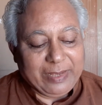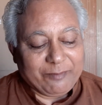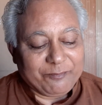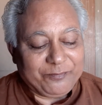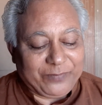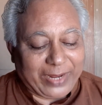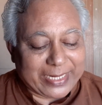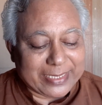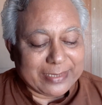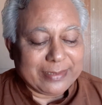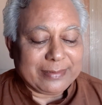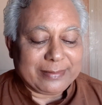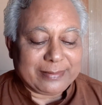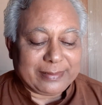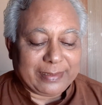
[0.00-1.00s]

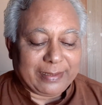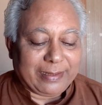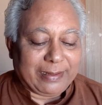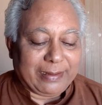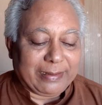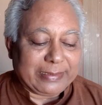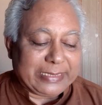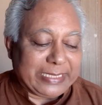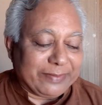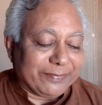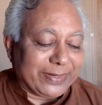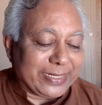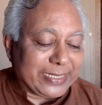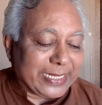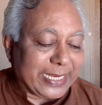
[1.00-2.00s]
When the
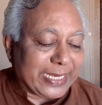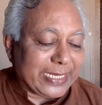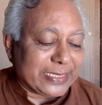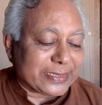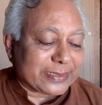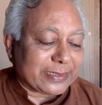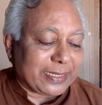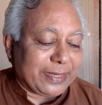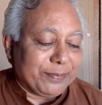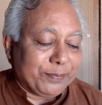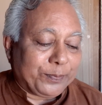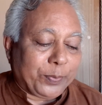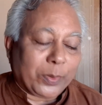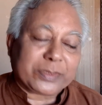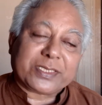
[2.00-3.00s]
event is
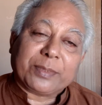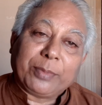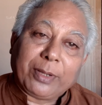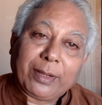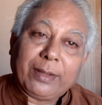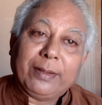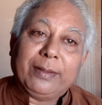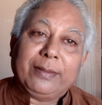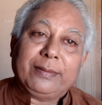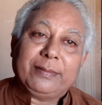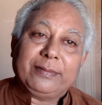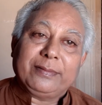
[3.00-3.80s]
impossible,